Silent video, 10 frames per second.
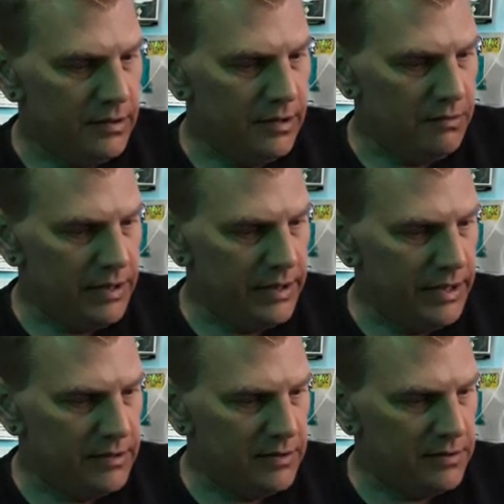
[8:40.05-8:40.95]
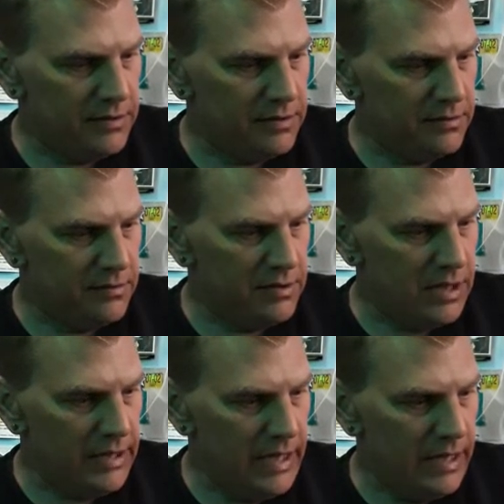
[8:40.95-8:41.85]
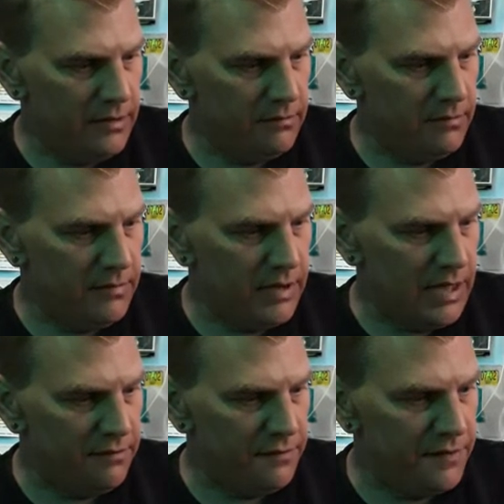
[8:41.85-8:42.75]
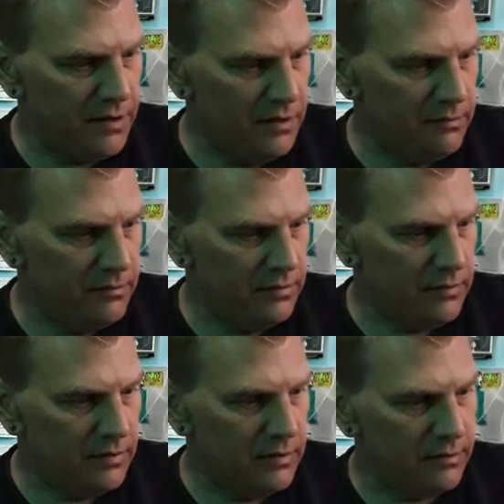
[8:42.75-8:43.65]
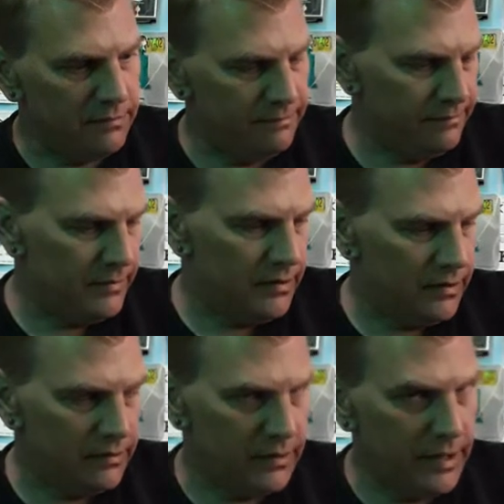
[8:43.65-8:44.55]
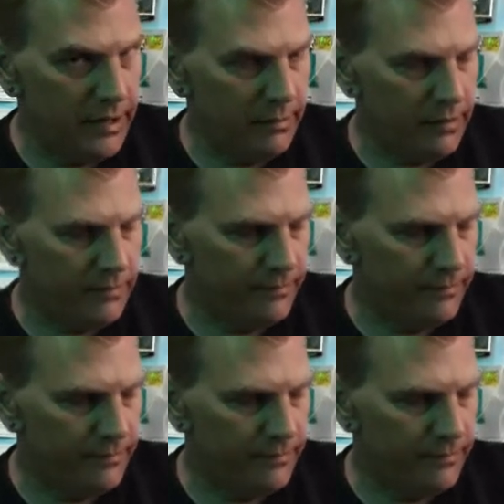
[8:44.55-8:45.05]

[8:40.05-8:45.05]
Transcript: I wanted to get this done on film or camera,